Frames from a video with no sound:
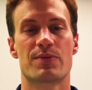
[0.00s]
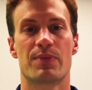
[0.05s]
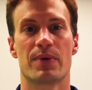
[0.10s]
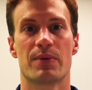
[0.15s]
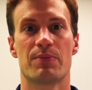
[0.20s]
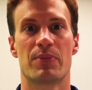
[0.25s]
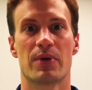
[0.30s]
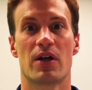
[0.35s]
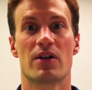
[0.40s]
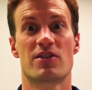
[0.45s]

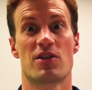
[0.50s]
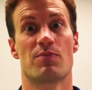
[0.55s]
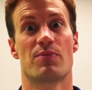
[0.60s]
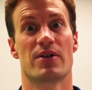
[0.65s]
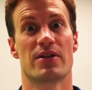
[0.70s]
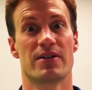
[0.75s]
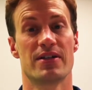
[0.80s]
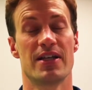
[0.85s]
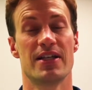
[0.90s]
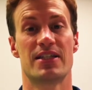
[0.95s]
but, but also
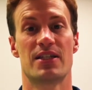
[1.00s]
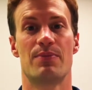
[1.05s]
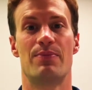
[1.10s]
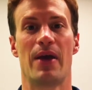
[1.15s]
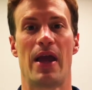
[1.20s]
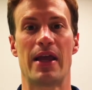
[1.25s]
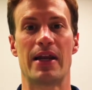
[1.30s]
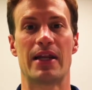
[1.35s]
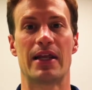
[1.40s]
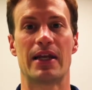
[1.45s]

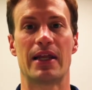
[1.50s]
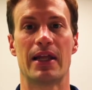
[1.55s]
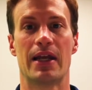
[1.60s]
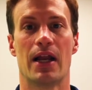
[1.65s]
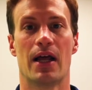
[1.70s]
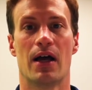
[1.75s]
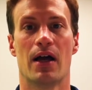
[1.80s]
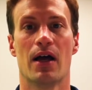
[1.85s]
participate in it uh,